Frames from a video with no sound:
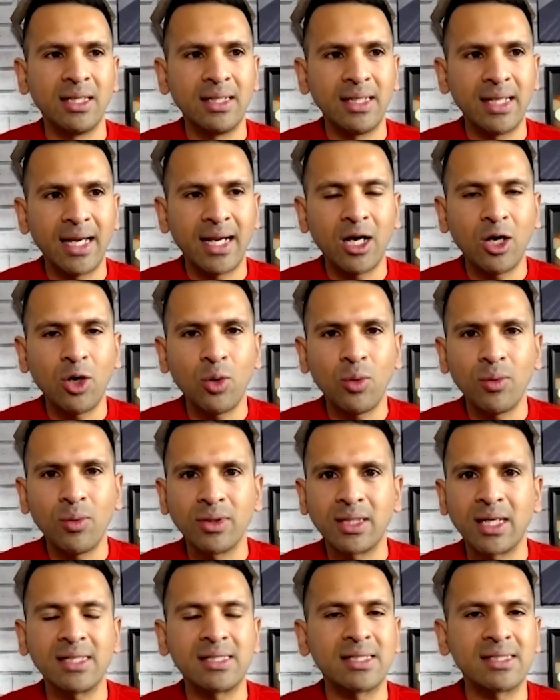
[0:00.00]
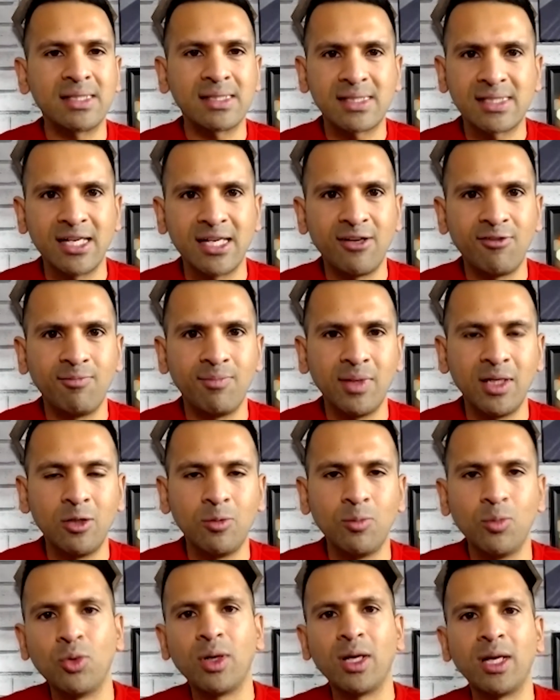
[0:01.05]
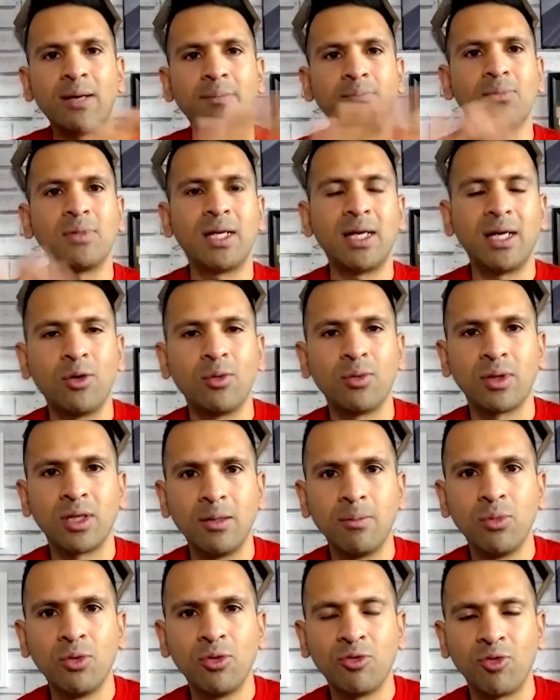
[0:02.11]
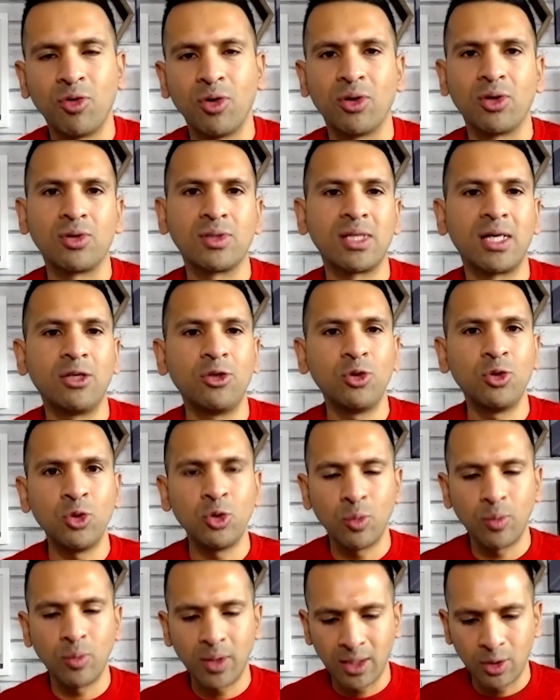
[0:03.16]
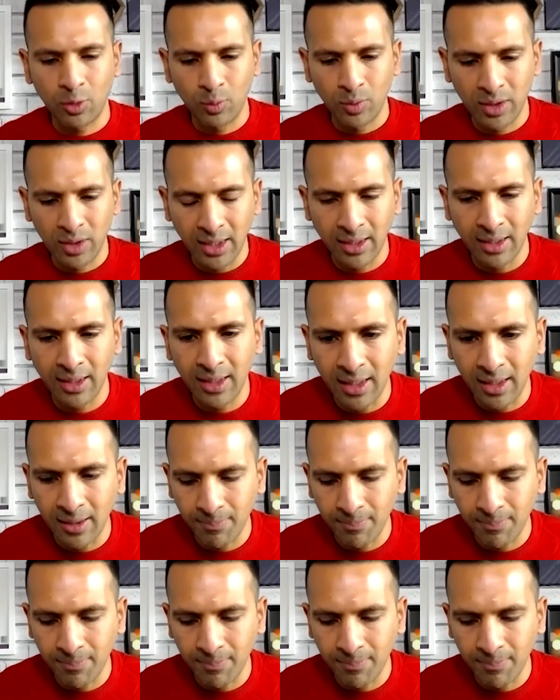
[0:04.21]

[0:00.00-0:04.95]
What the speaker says: now that doesn't serve me anymore, and I'm now going to move on? Because I knew you were working with